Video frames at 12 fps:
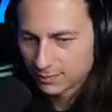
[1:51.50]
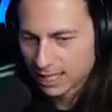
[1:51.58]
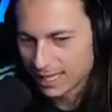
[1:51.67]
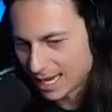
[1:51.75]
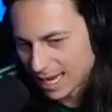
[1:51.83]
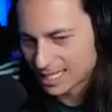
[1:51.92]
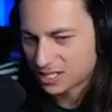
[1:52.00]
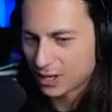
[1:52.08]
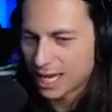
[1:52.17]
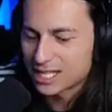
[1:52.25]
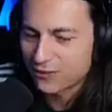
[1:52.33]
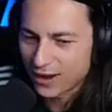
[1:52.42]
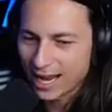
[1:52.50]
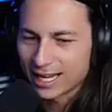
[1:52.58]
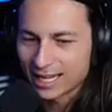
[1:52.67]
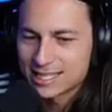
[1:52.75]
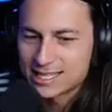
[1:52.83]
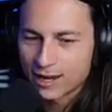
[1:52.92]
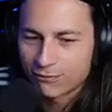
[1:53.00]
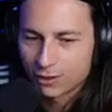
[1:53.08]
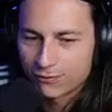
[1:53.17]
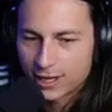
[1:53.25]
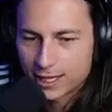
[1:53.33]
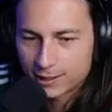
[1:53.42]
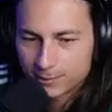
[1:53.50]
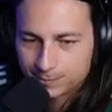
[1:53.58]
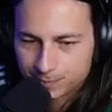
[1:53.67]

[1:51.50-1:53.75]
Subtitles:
Yeah, it's fake. It's definitely fake.